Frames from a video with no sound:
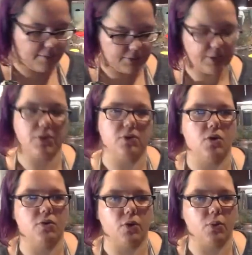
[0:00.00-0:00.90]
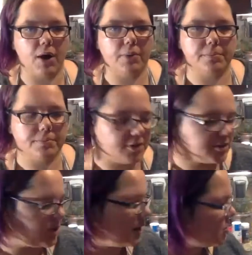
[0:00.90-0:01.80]
but they won't overwhelm the
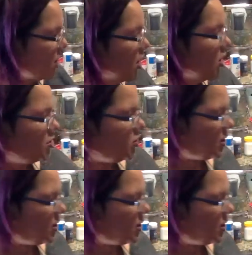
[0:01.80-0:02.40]
sauce. So you